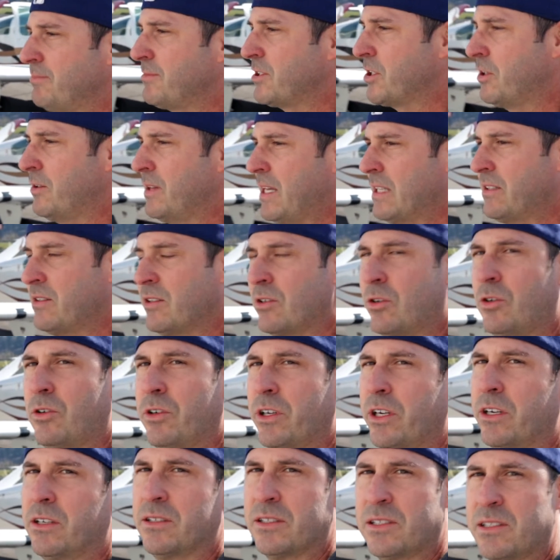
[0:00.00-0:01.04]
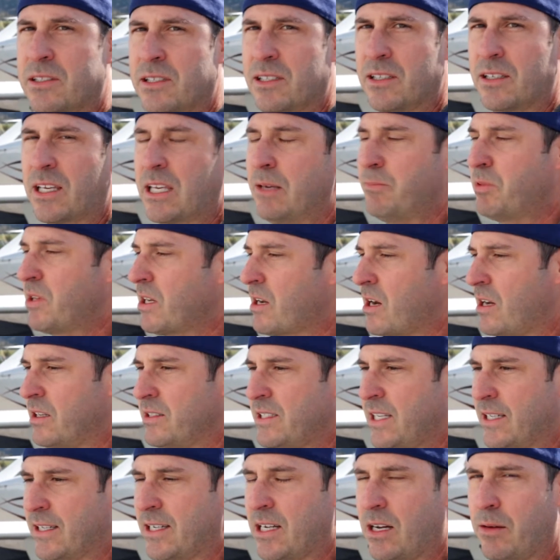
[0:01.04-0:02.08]
So that's the goal here, is to keep the
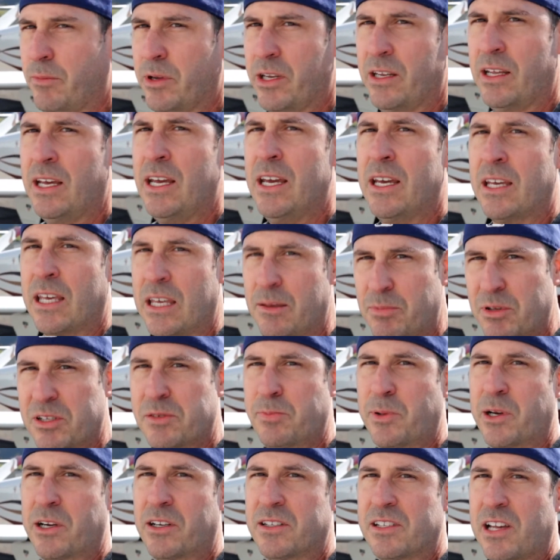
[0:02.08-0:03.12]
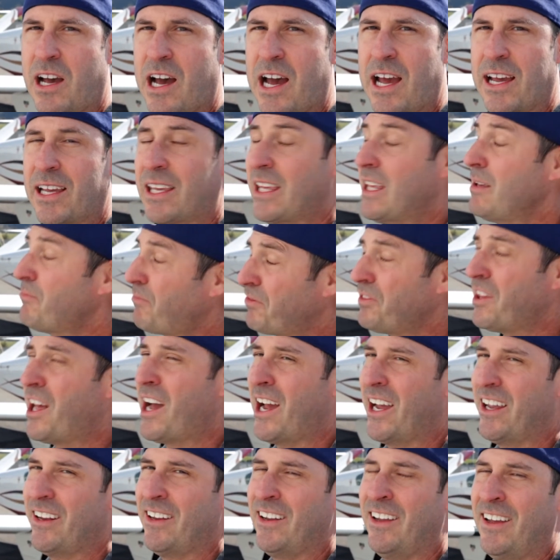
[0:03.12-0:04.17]
content coming, keep the spirits high, keep
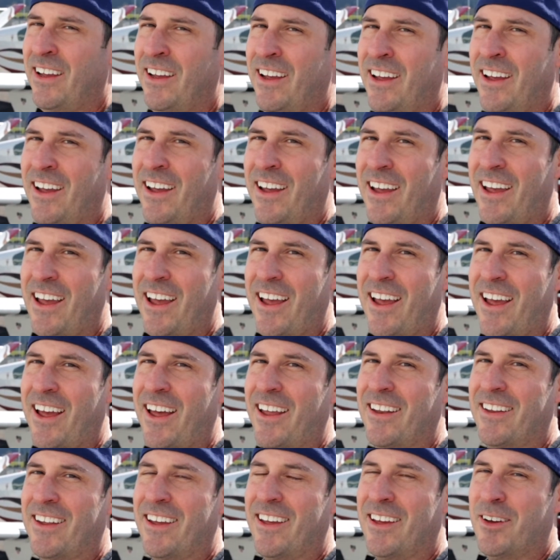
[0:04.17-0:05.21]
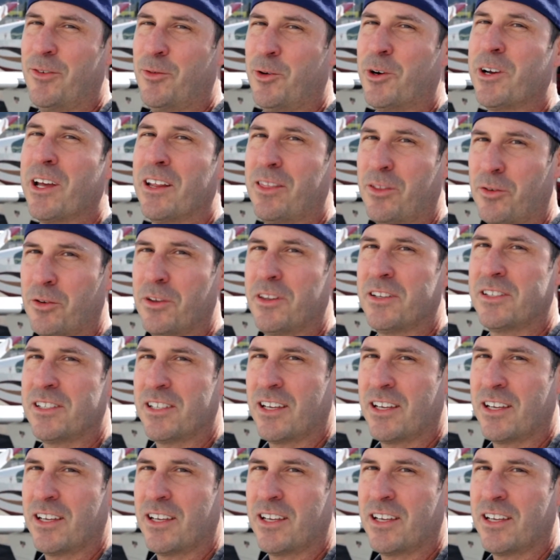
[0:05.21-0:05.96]
flying, and we'll get through this